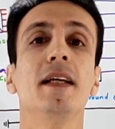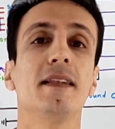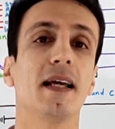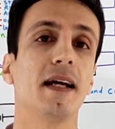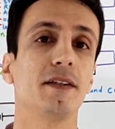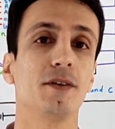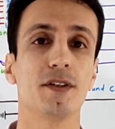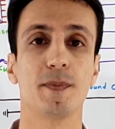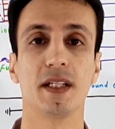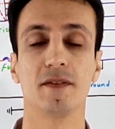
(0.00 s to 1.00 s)
that you
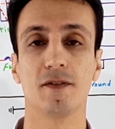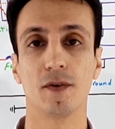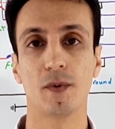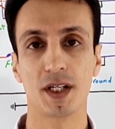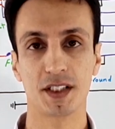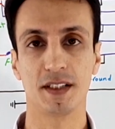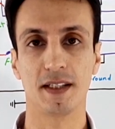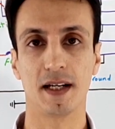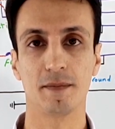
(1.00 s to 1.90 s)
spend for watching that.